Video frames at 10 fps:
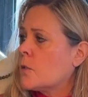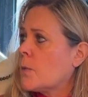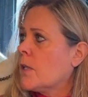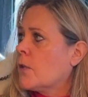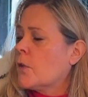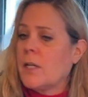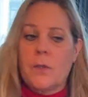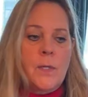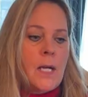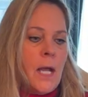Were they
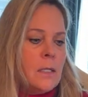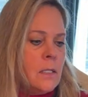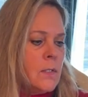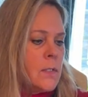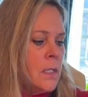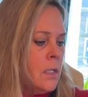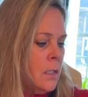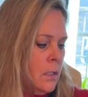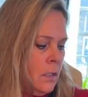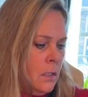$33?
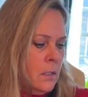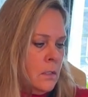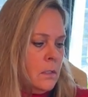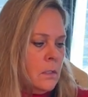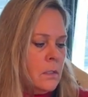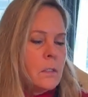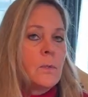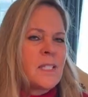Yeah. They